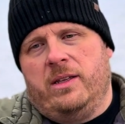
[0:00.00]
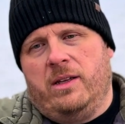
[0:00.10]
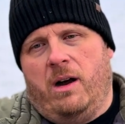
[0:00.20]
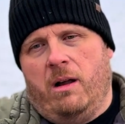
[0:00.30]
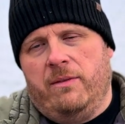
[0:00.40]

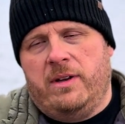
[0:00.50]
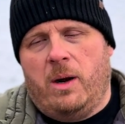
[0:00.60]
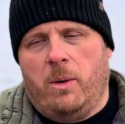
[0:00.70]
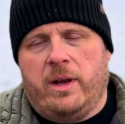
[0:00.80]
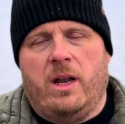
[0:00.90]
all the
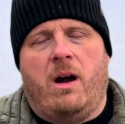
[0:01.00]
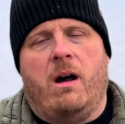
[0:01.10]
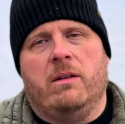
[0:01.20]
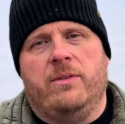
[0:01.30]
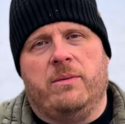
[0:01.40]
networking,
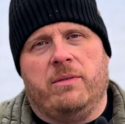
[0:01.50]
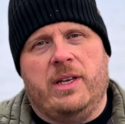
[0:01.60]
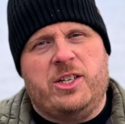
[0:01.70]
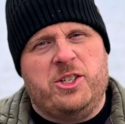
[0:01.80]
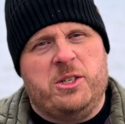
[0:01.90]
all of the
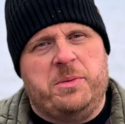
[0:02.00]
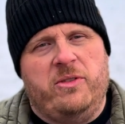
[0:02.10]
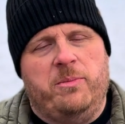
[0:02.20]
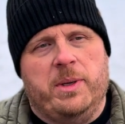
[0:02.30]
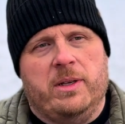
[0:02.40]
relationships
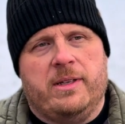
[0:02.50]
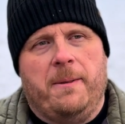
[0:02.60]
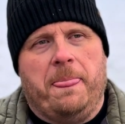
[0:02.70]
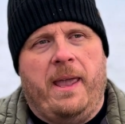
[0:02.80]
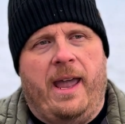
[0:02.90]
you've built
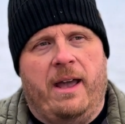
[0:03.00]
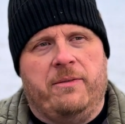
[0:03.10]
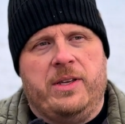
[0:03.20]
have